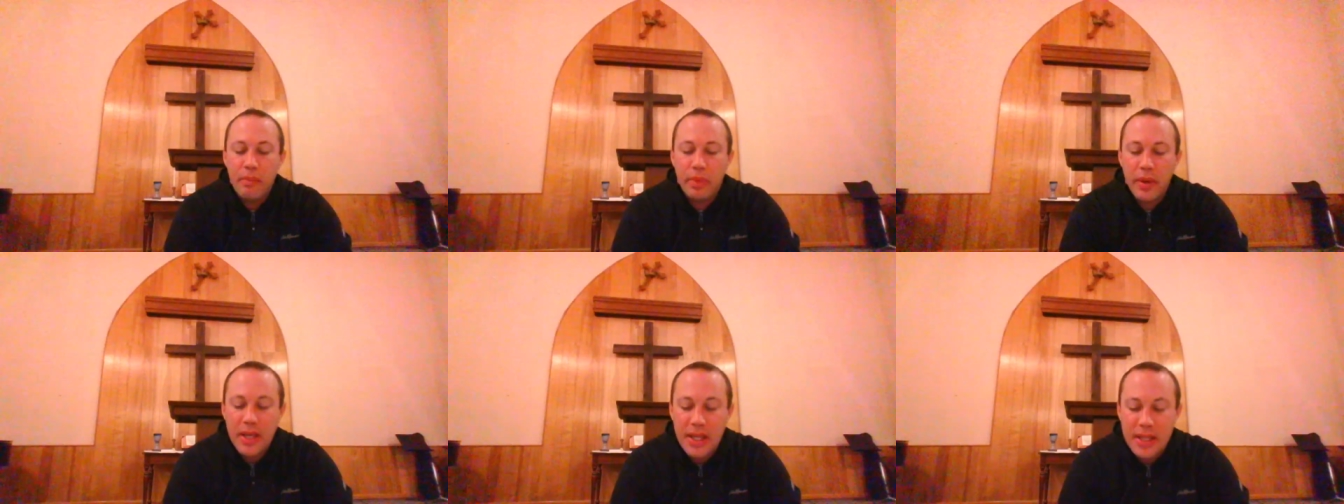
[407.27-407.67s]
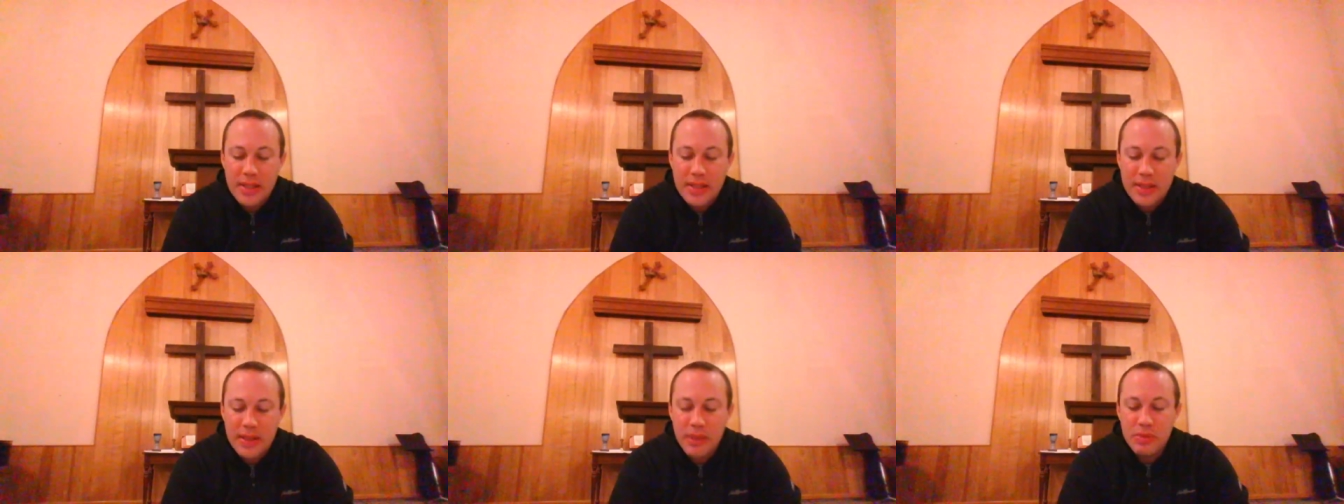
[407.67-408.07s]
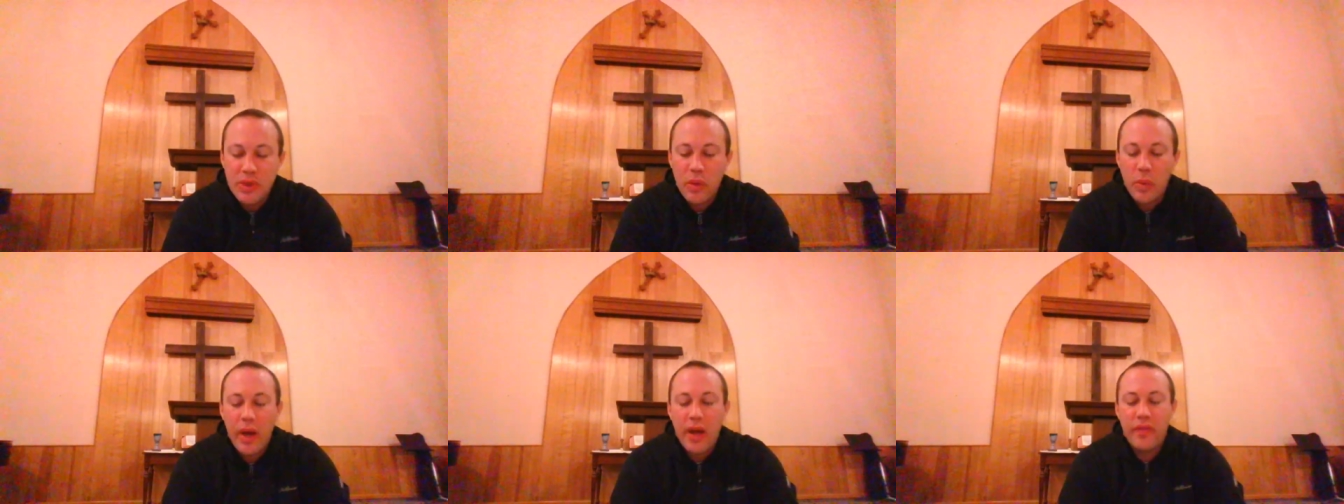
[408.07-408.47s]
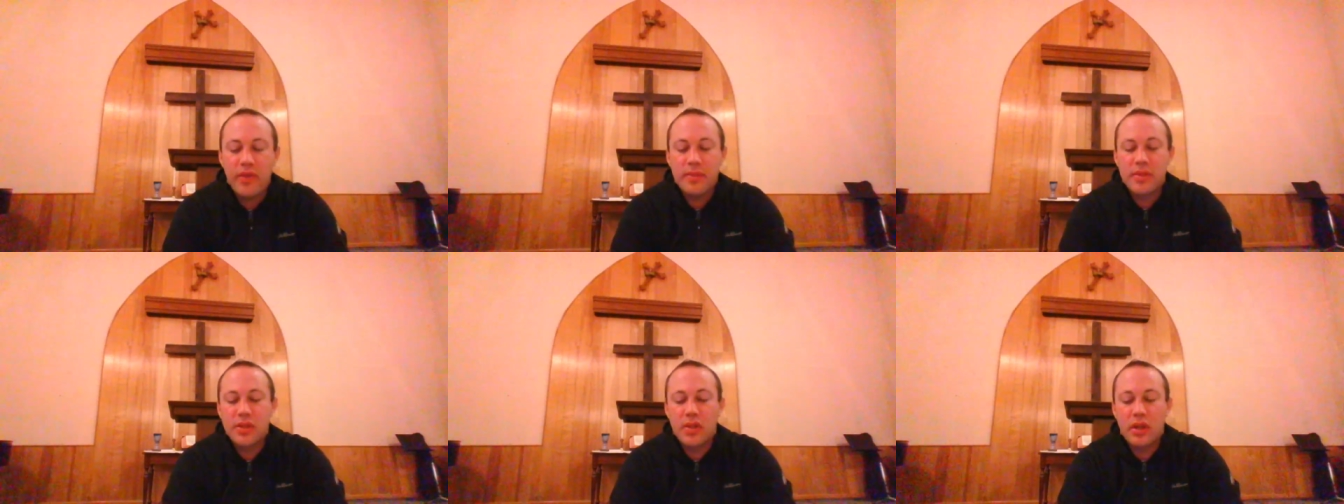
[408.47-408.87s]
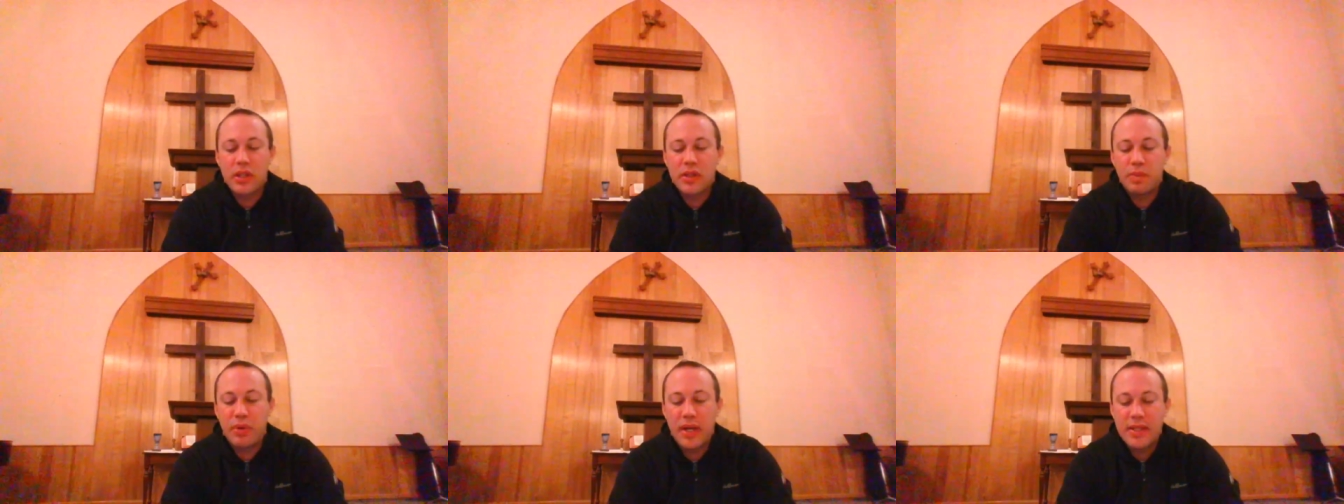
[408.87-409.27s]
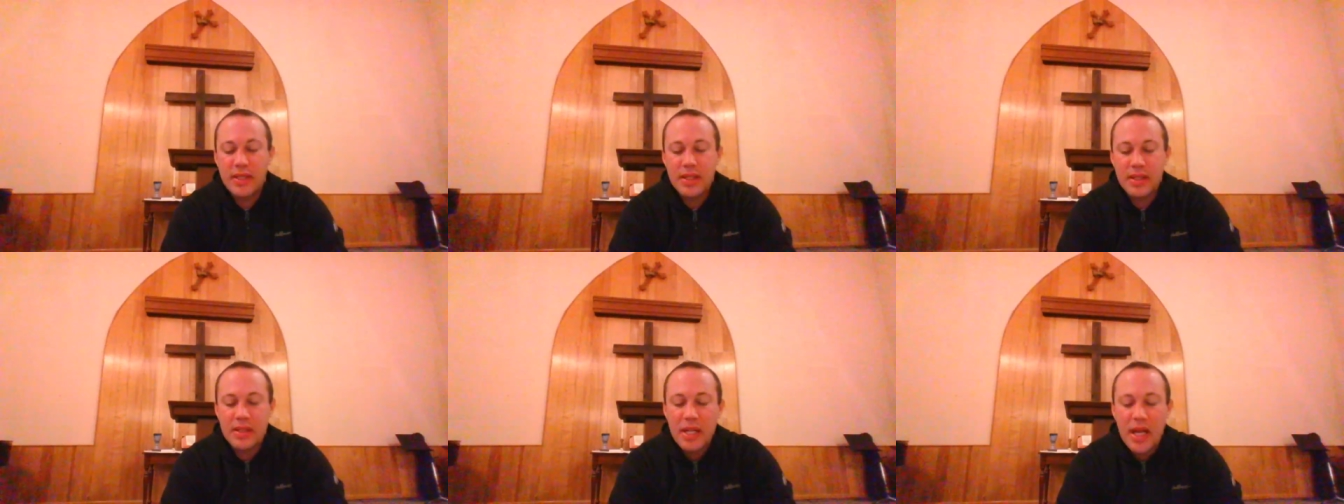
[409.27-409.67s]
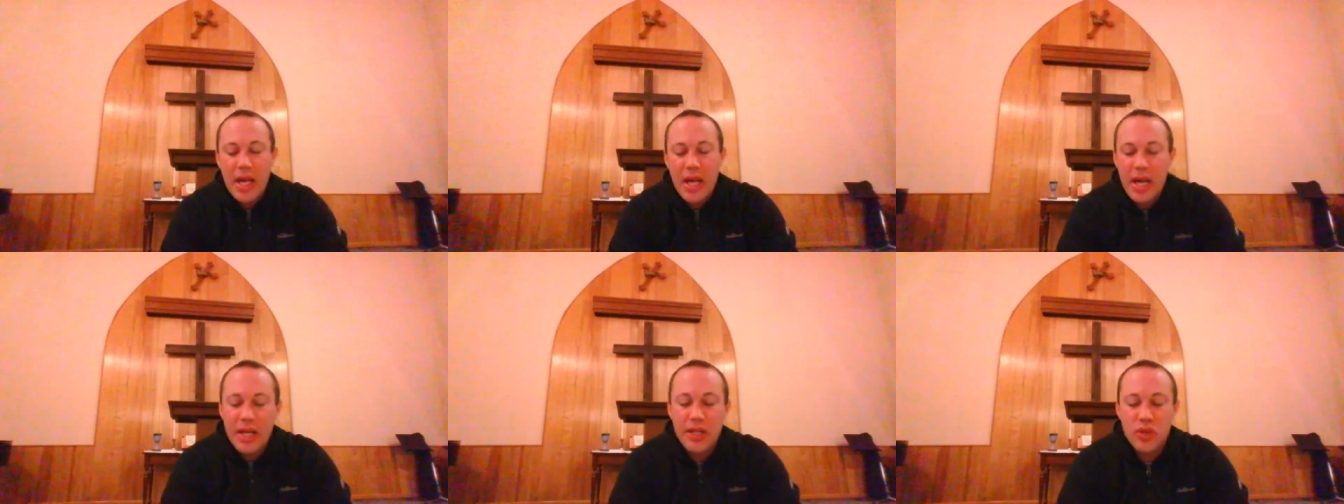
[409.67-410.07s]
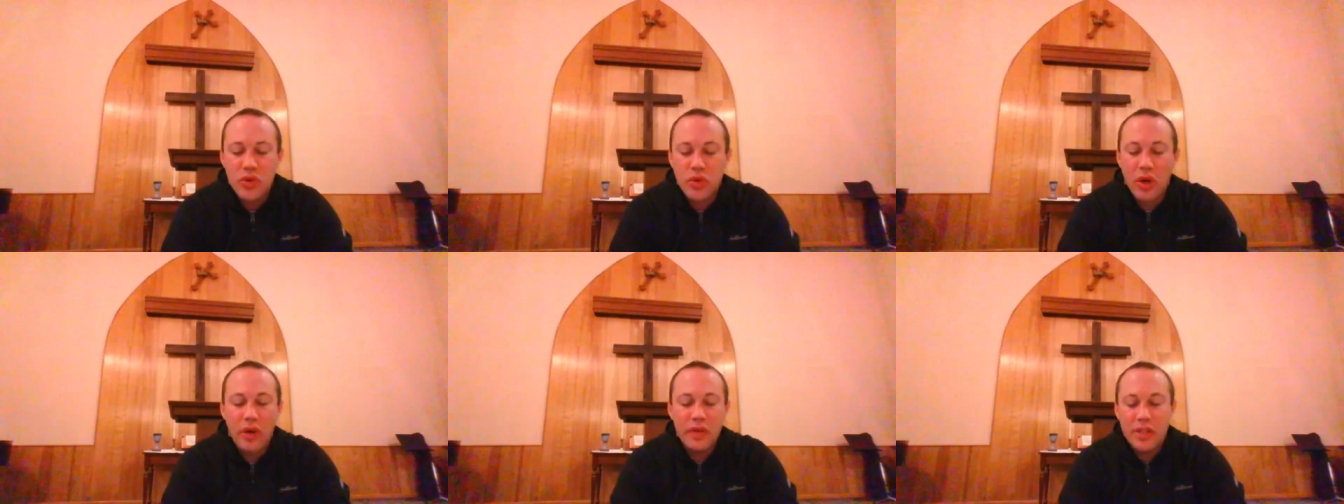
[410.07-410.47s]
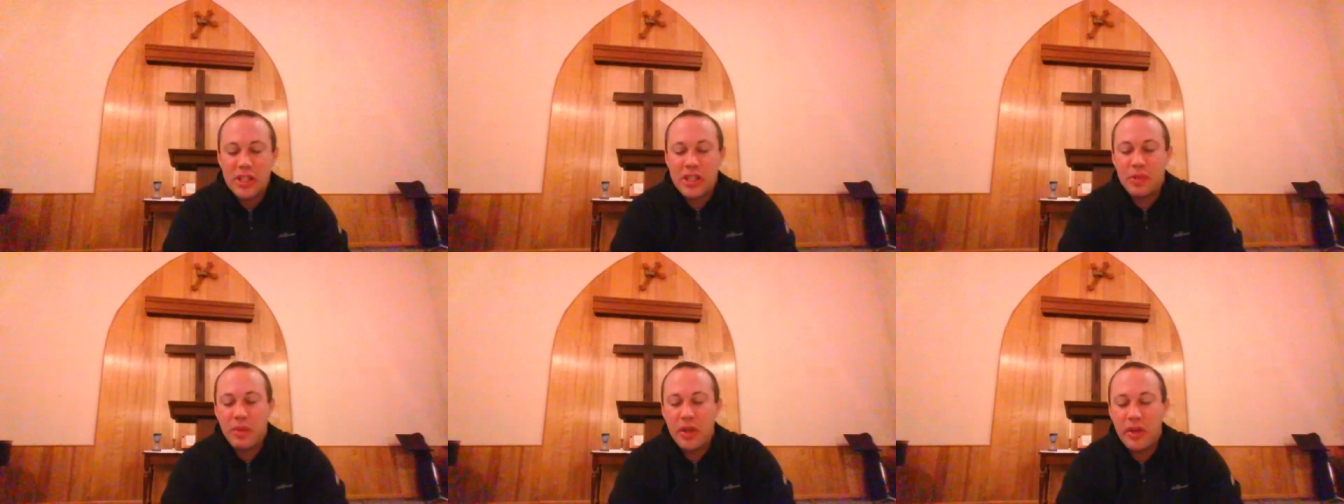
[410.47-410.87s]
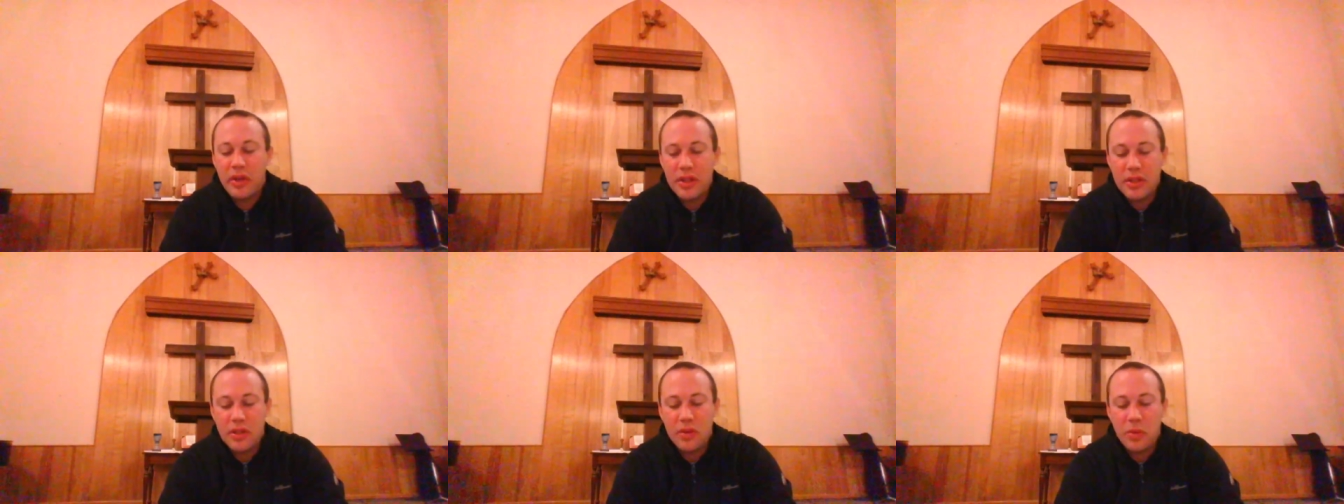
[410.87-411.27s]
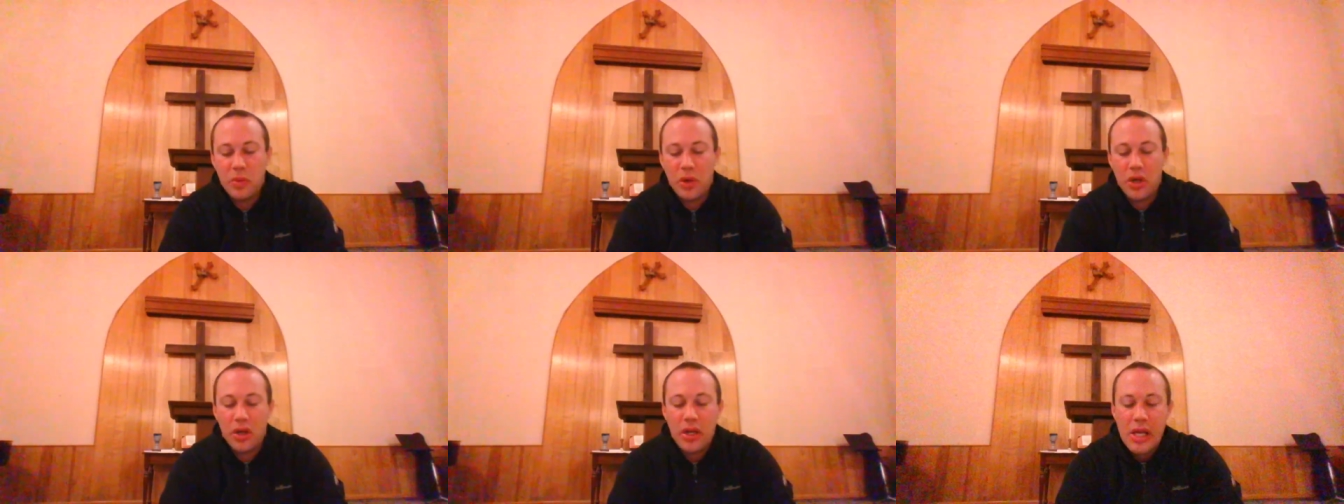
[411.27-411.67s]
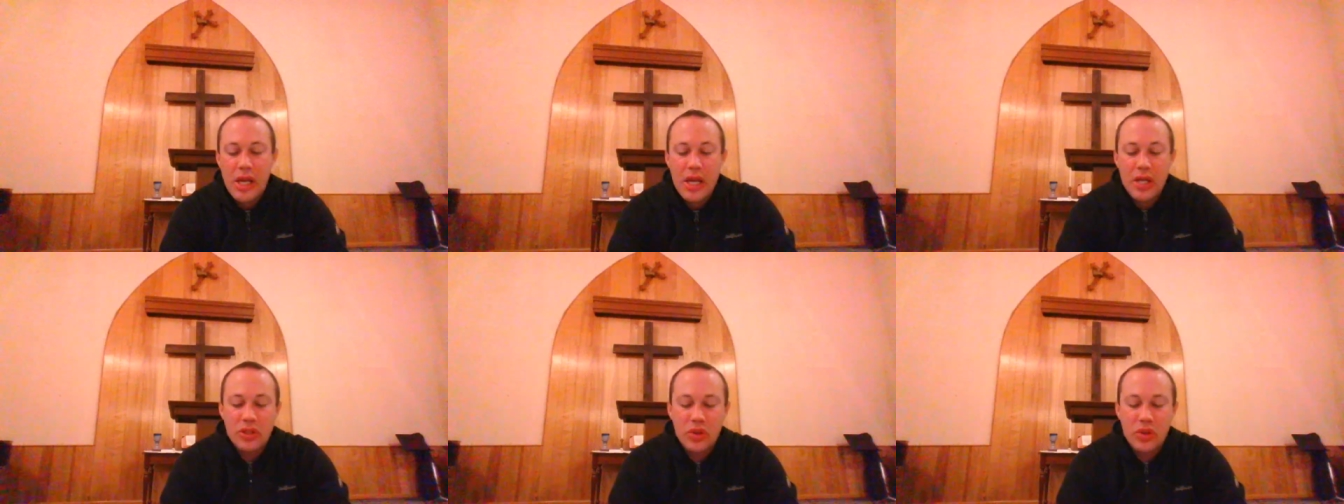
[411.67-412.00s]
But he slipped away from Saul's presence and he drove the spear into the wall.